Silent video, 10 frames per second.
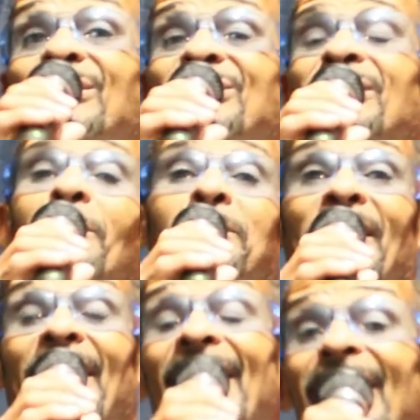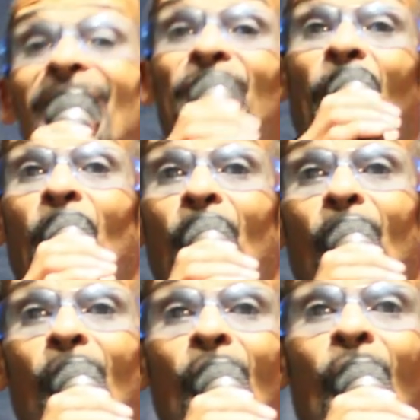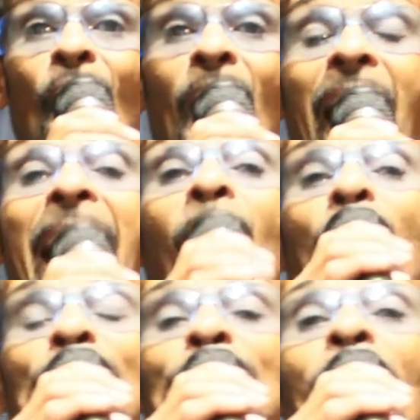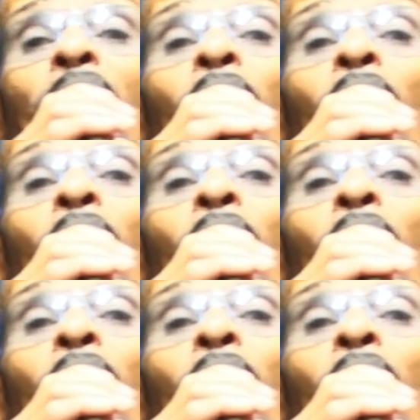simply evil. I was